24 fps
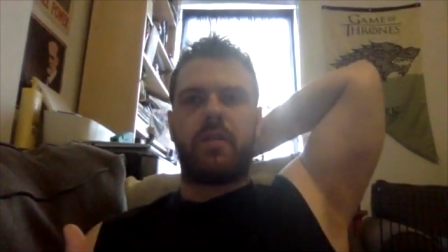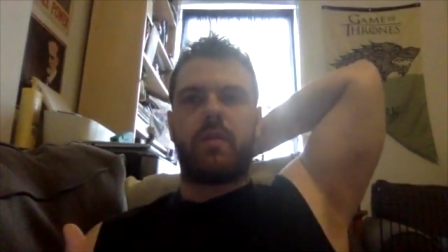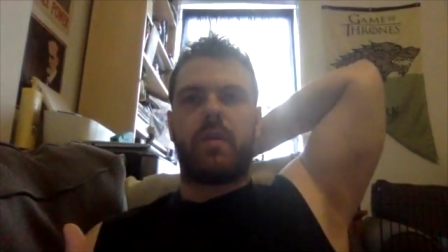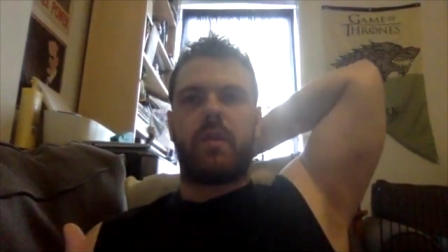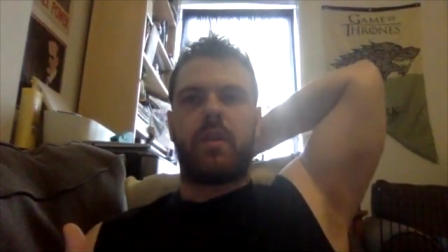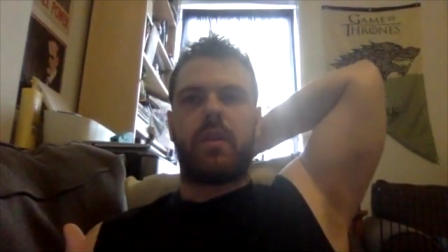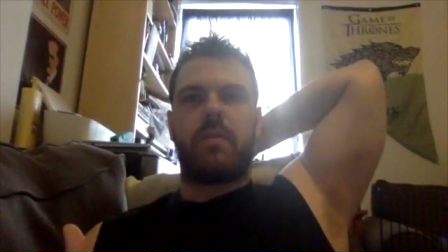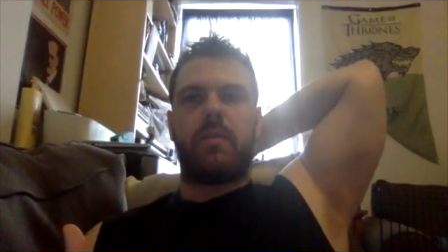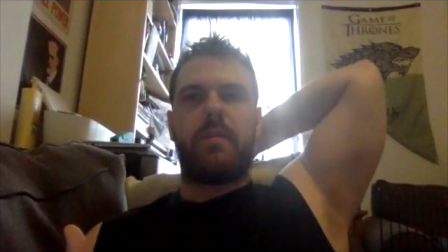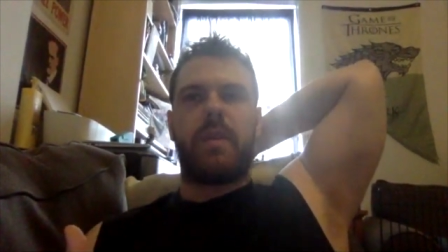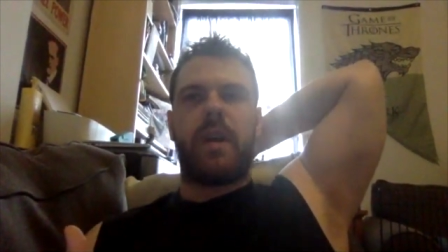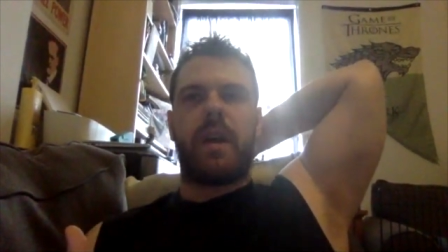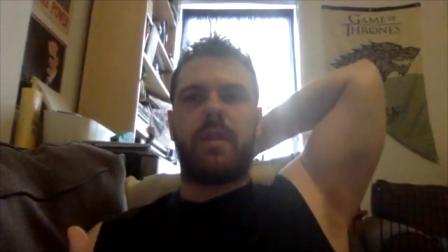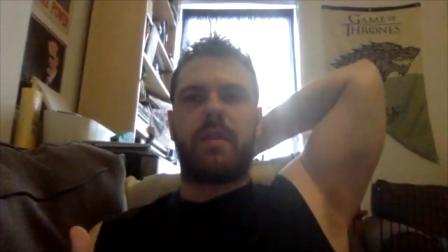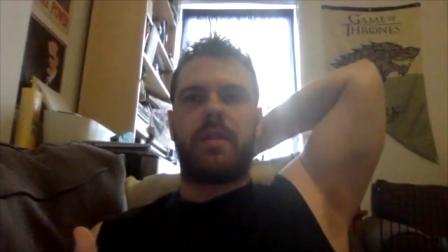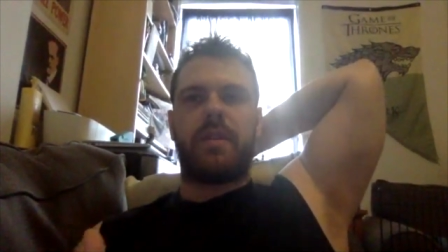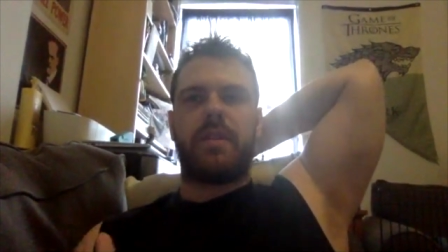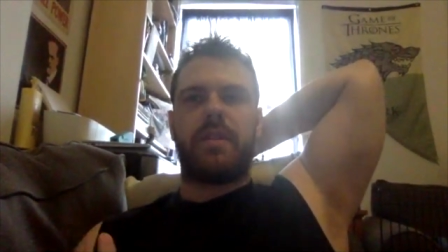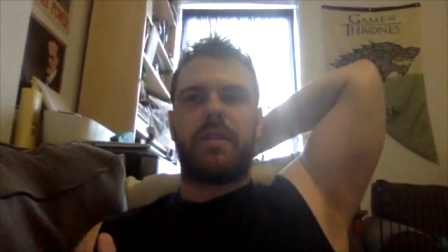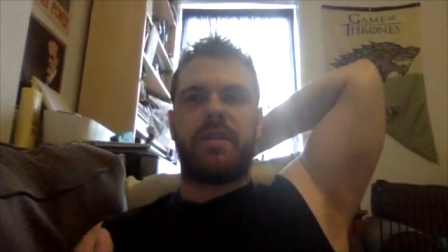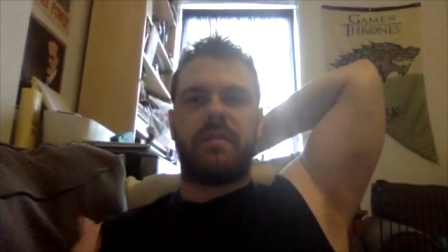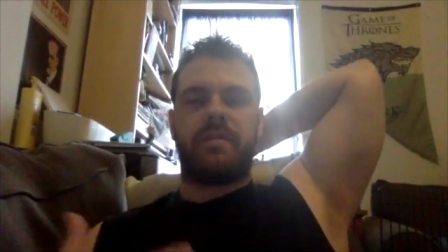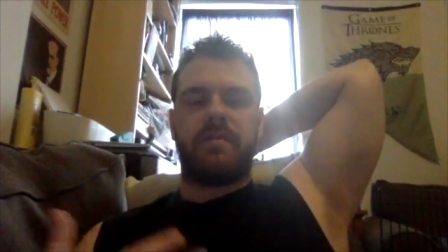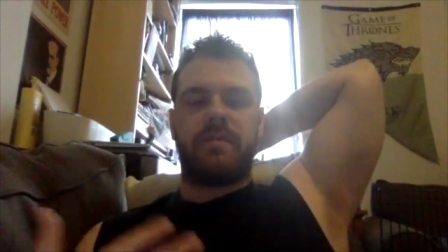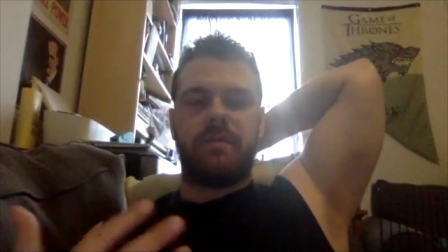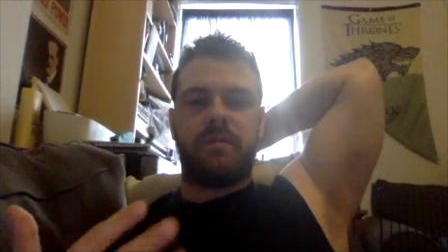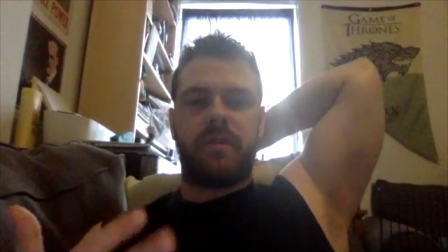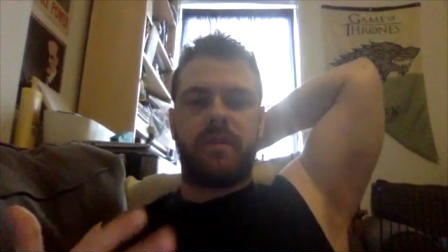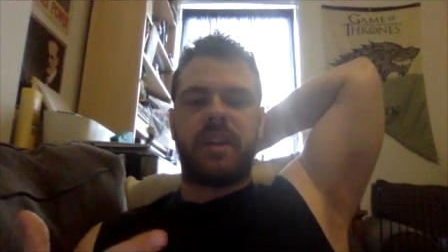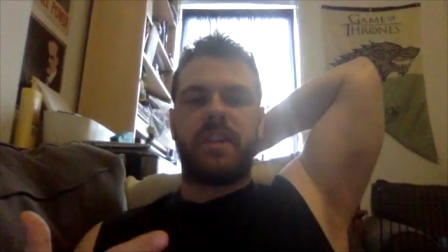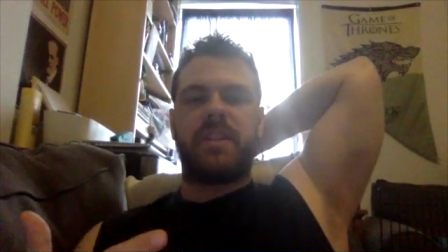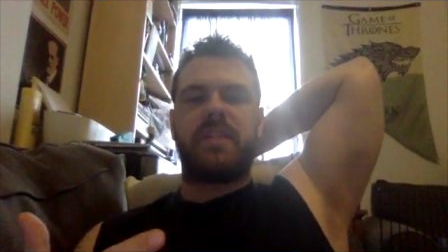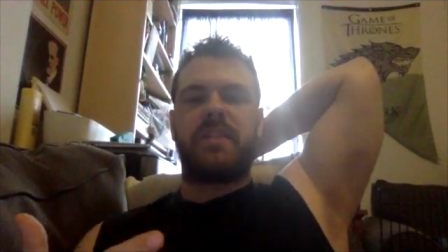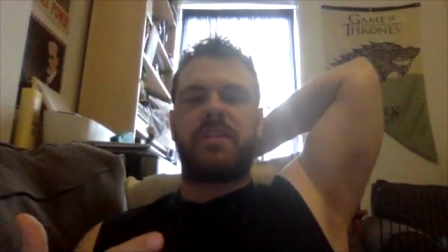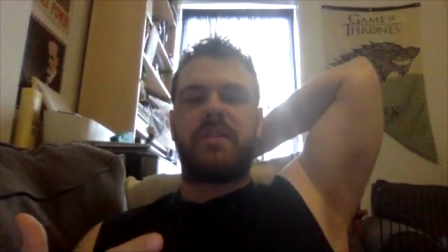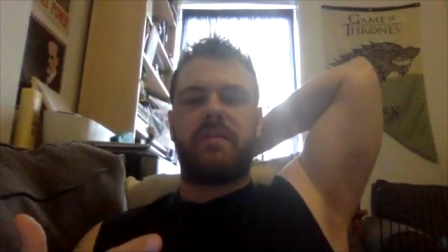were about the
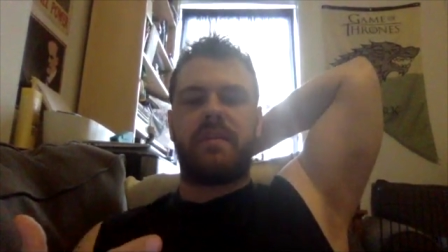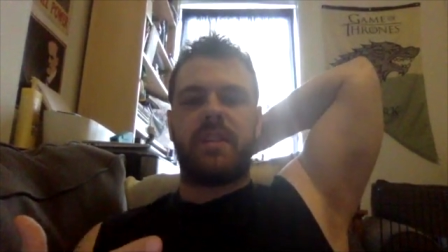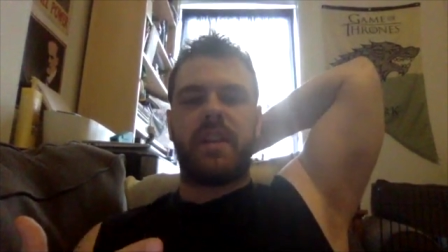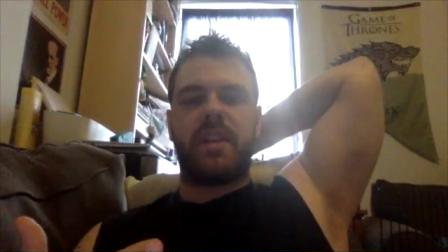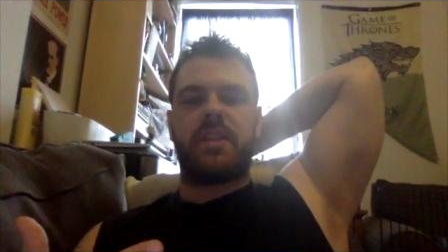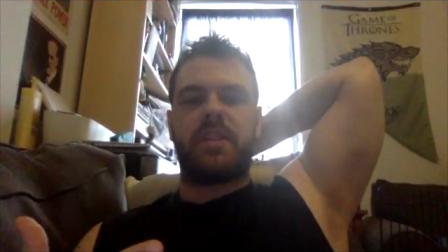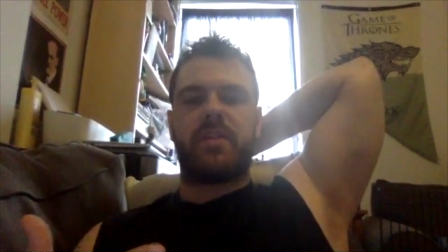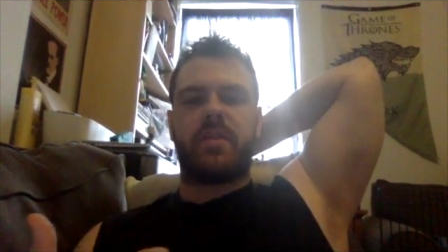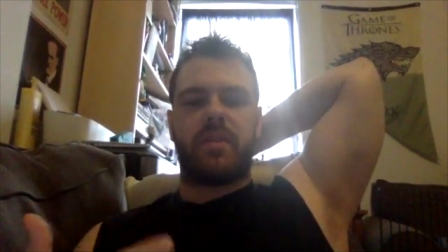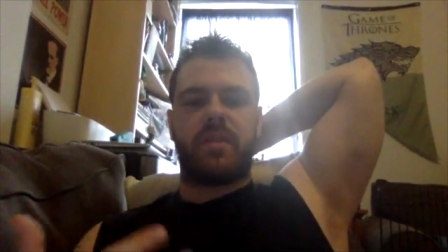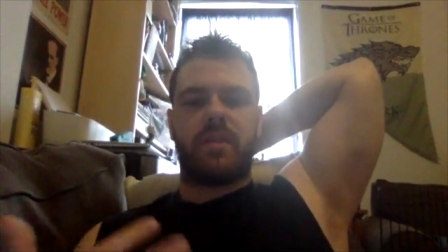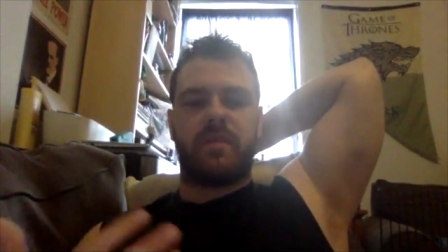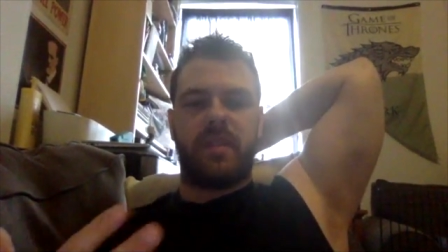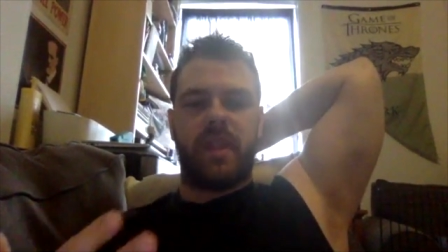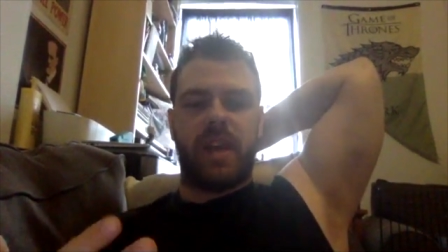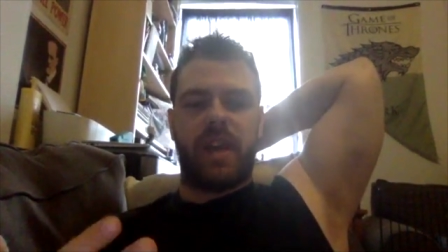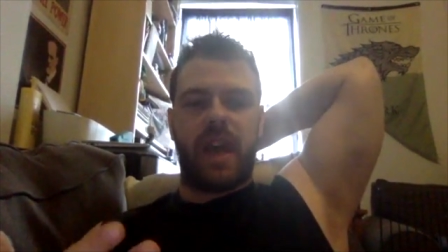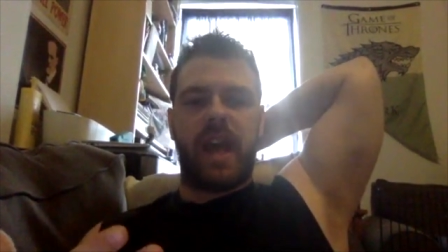divisive nature of the